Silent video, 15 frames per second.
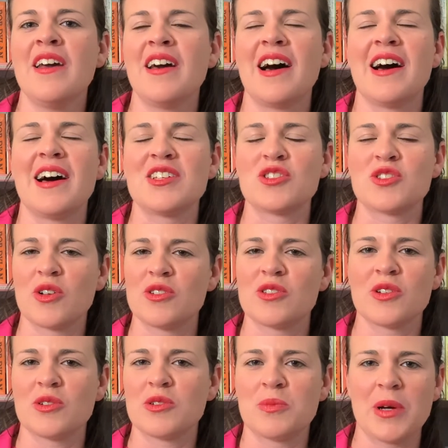Uh, so,
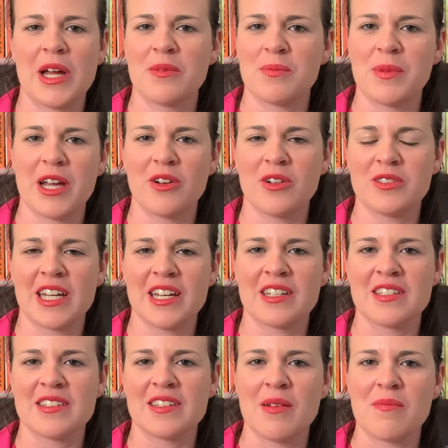so good. Ben, ben Goldacre
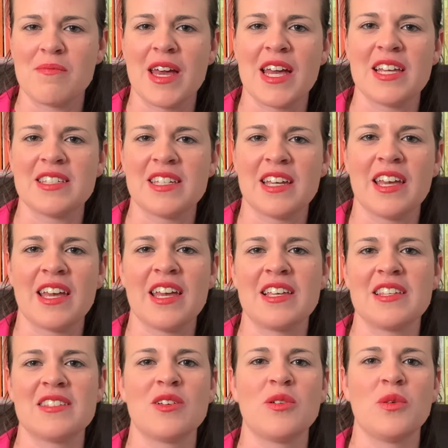is amazing.
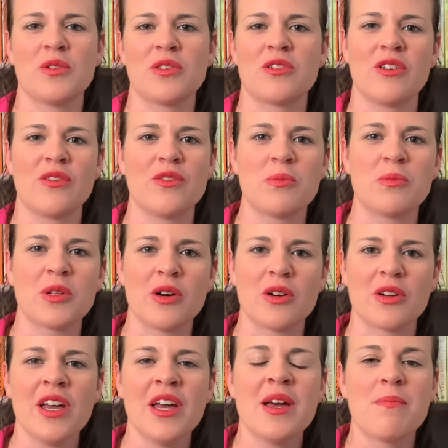He's the author of the blog
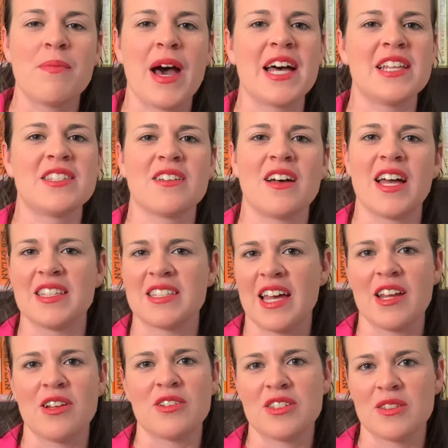Bad Science
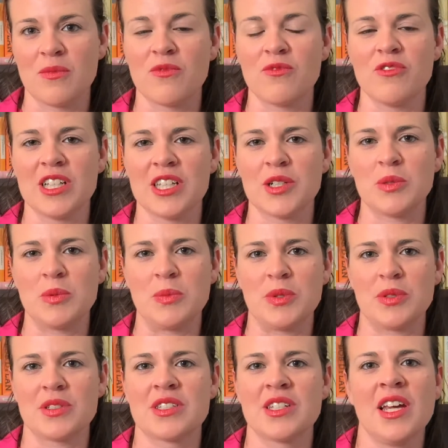and some really cool
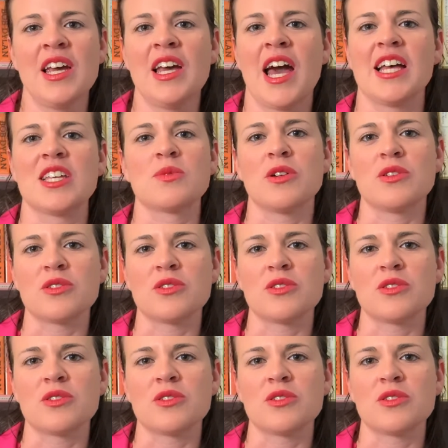books as well.